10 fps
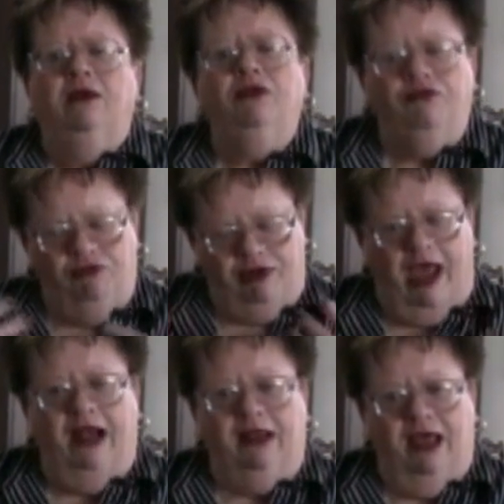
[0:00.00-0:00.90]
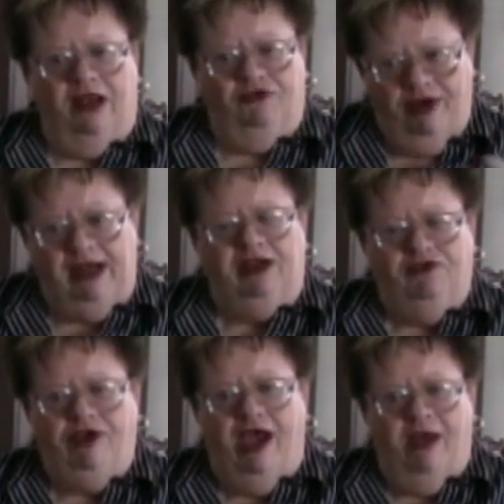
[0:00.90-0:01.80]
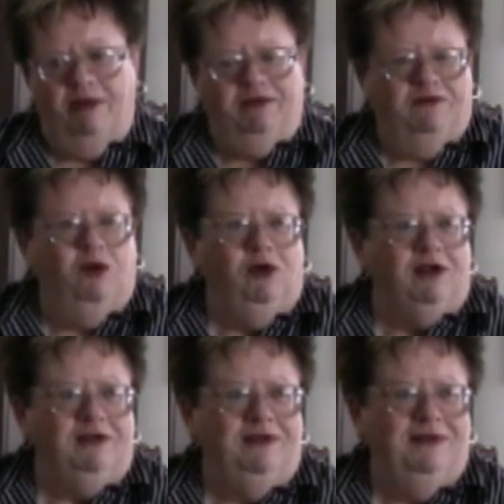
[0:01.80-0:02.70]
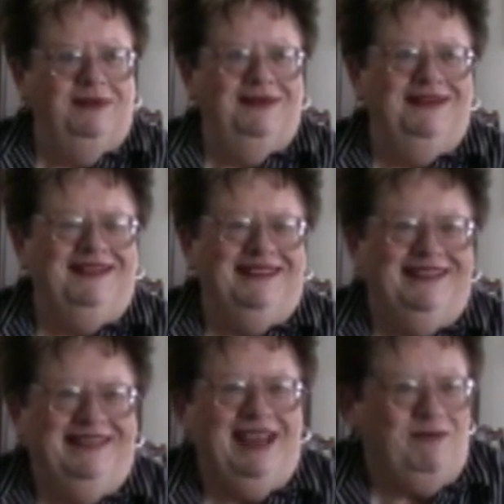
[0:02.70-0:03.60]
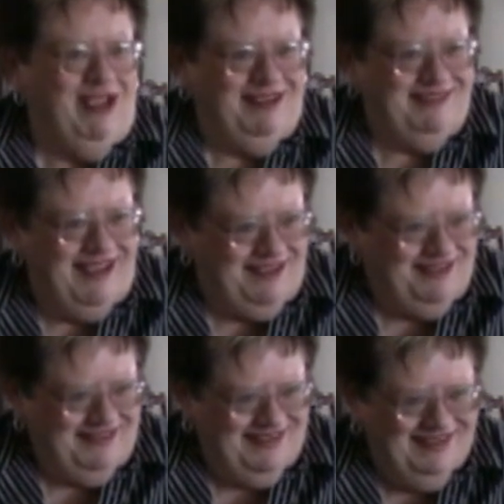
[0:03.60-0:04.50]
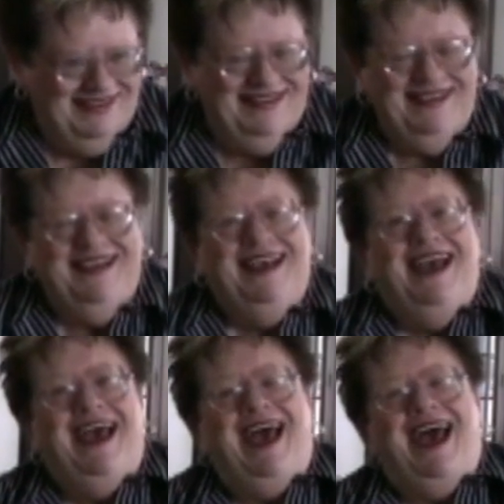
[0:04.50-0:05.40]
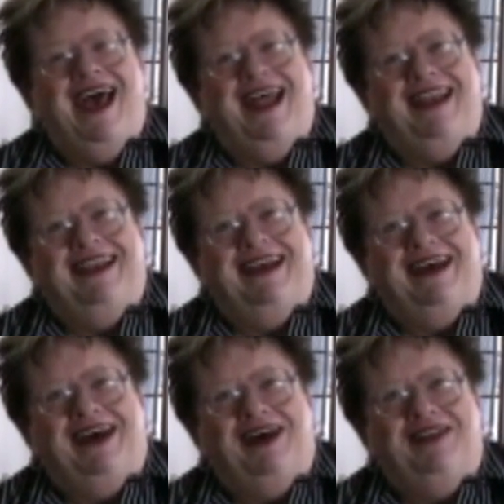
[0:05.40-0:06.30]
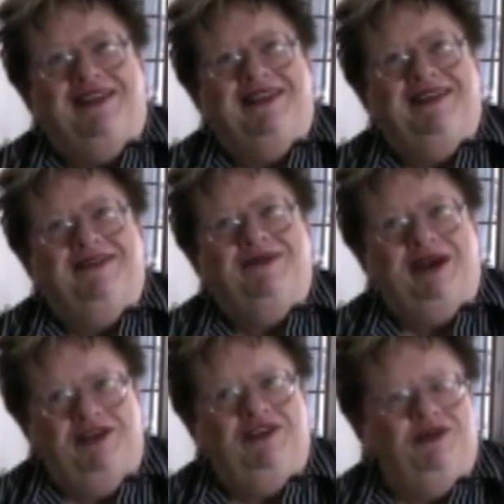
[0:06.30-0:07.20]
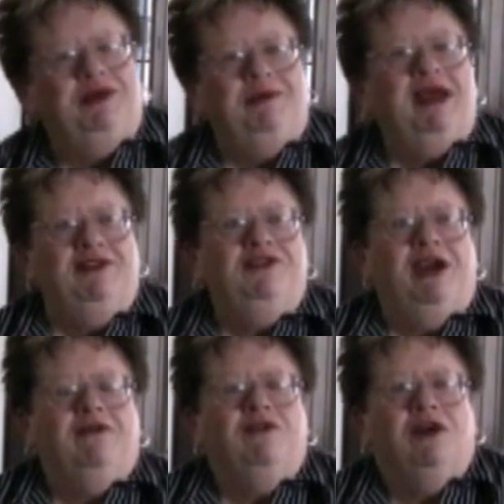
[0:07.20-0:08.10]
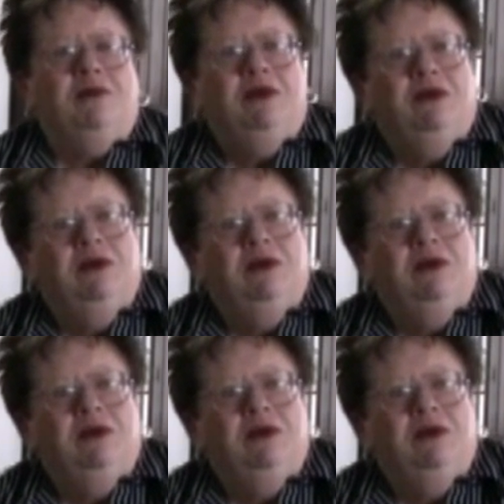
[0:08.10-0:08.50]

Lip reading: through Dot, got a training job, of course. That makes sense. And went to the Green Mountain Stock Farm.